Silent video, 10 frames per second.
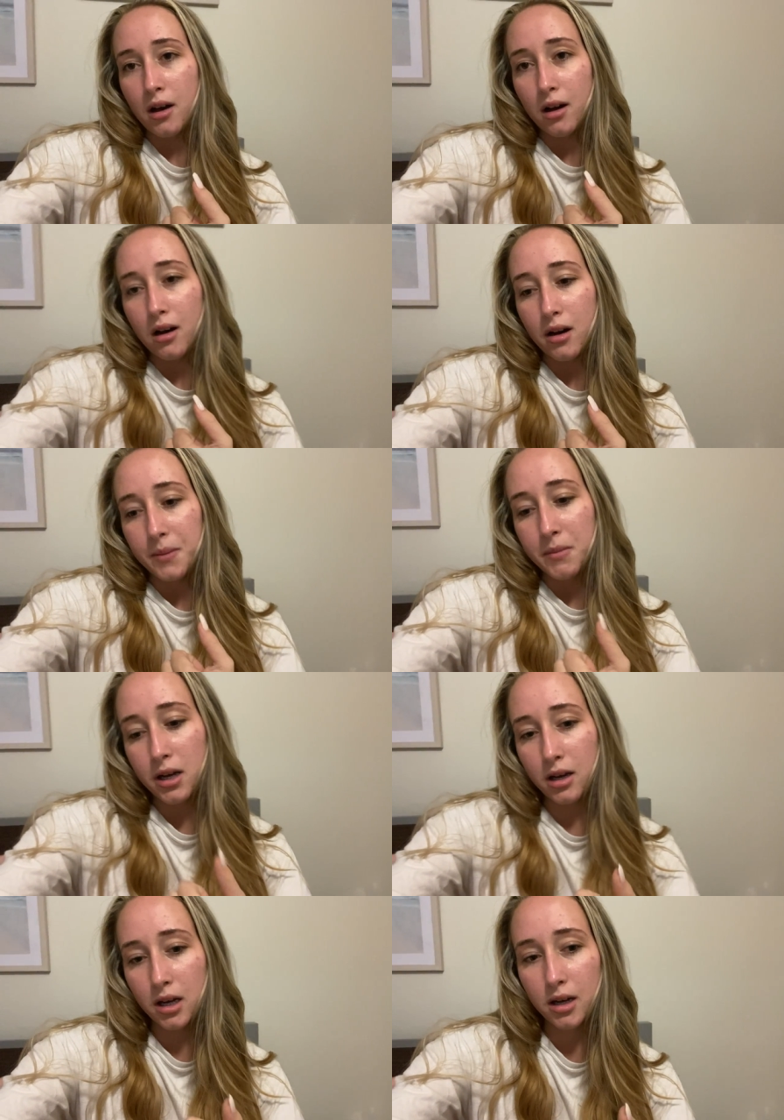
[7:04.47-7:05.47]
And
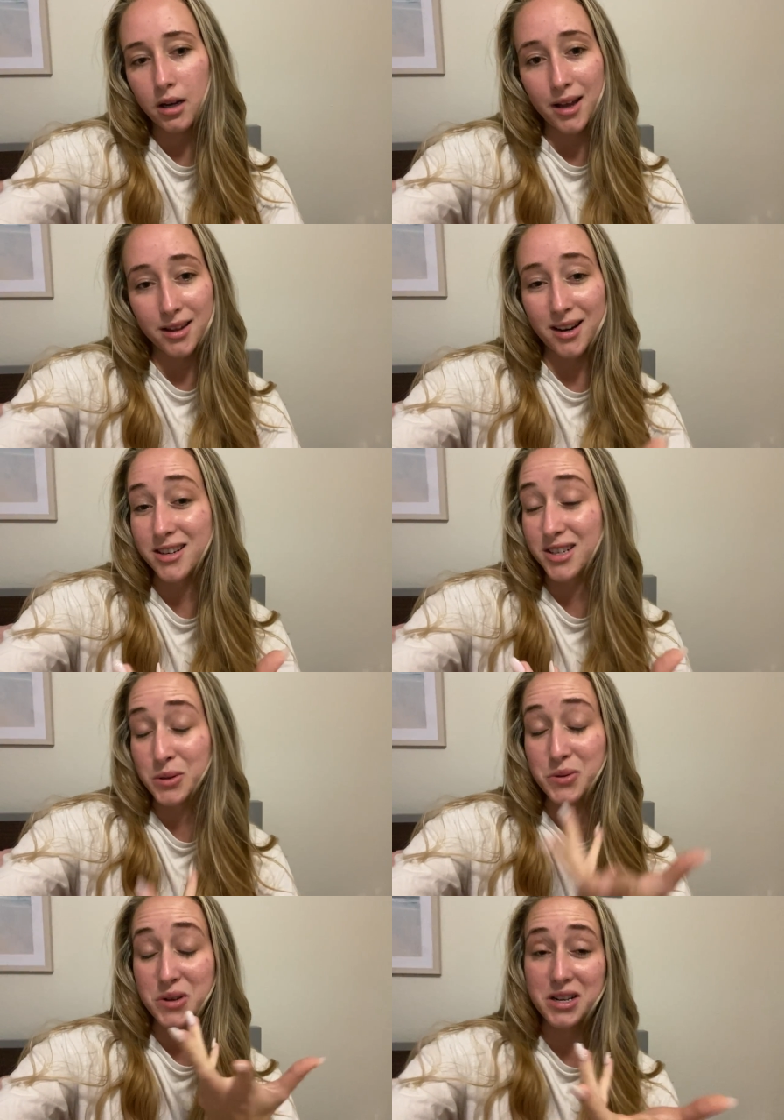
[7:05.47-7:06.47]
then I just
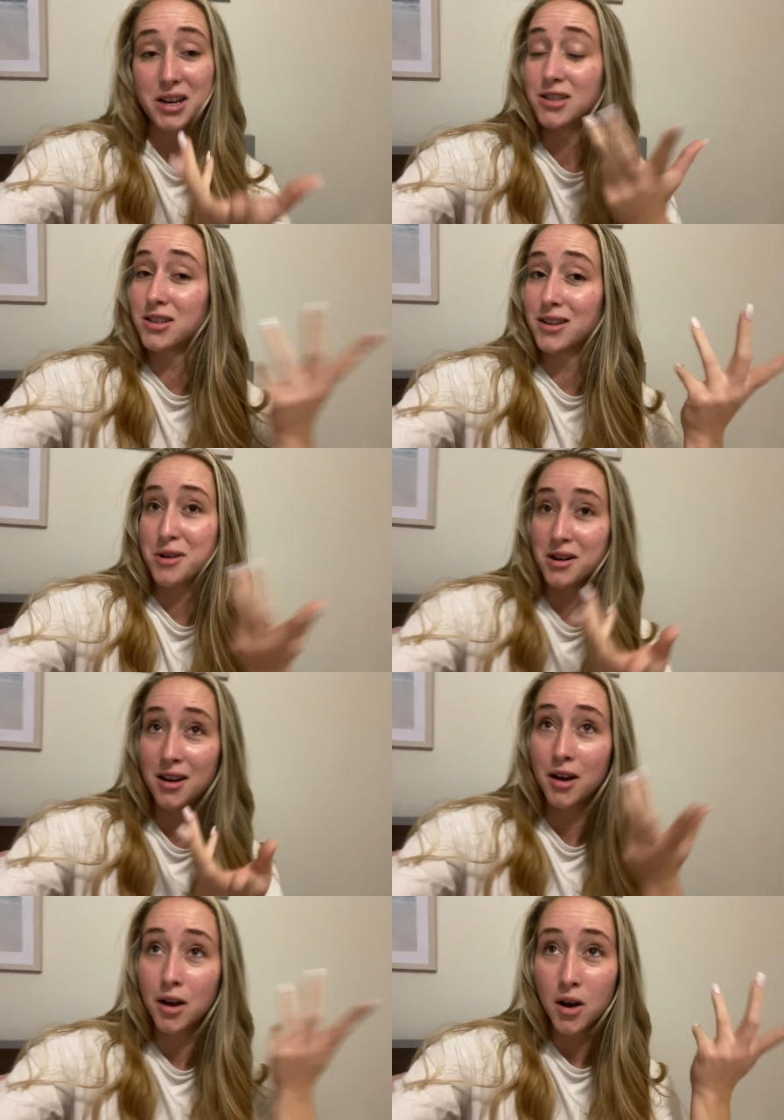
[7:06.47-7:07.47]
was really tired, so I went
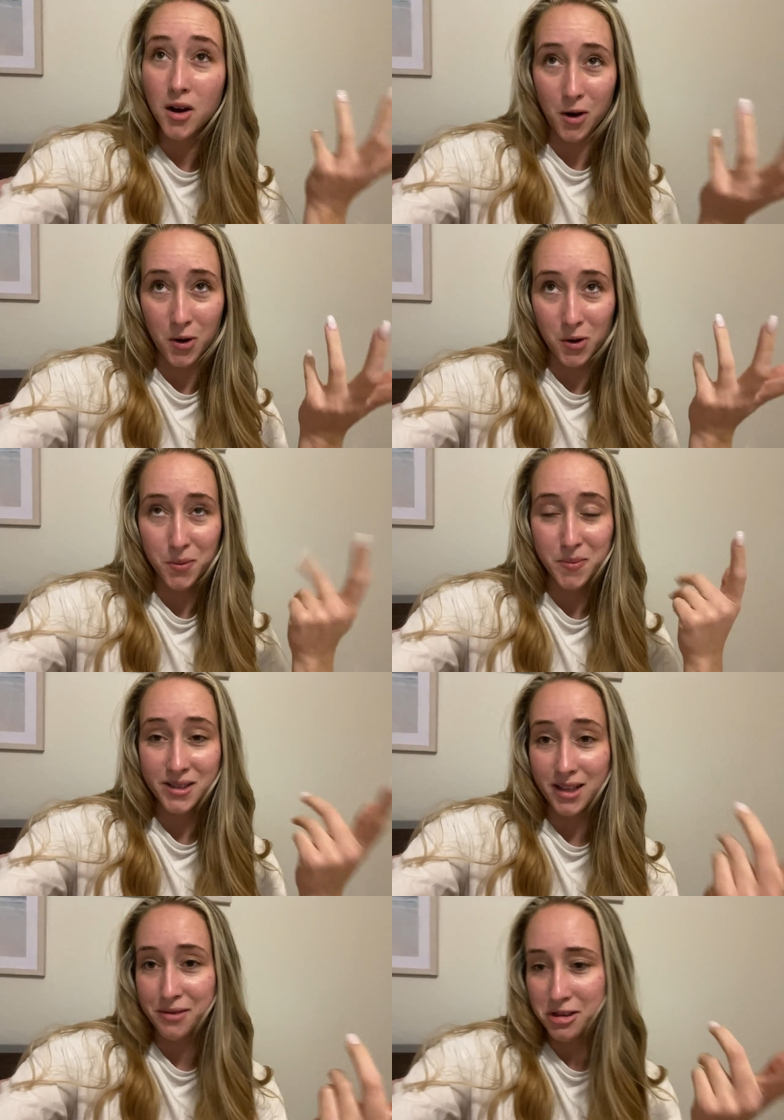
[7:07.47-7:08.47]
home. It's
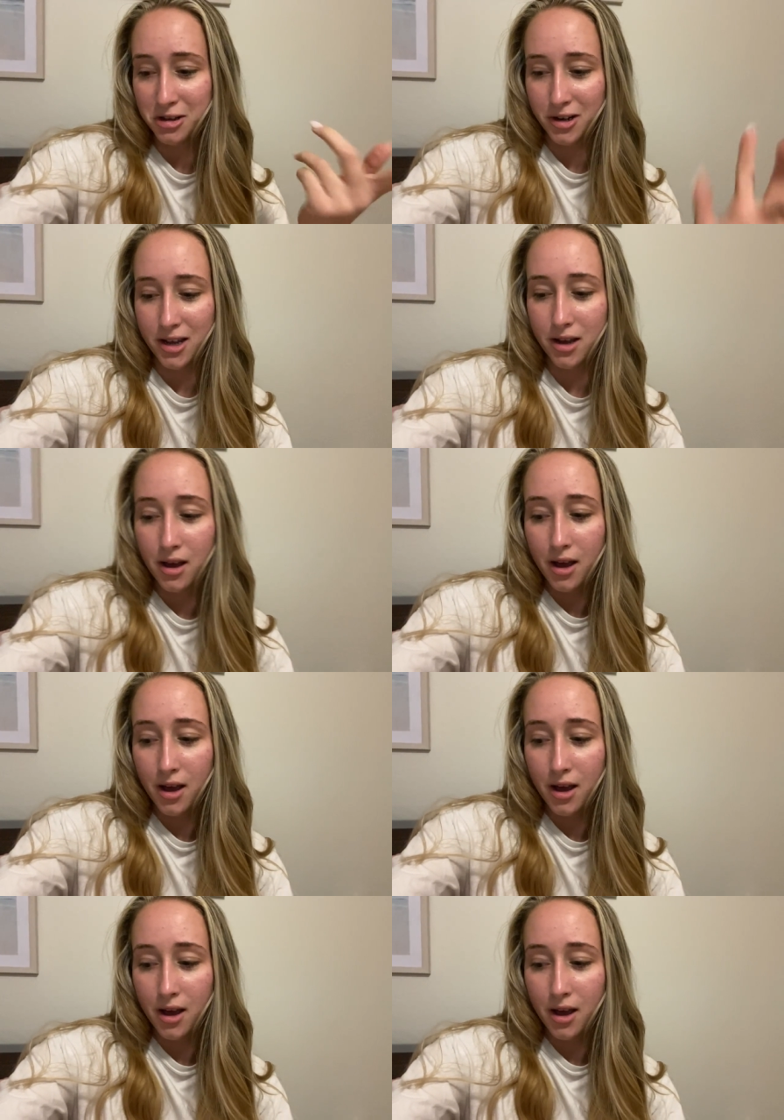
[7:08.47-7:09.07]
11:30.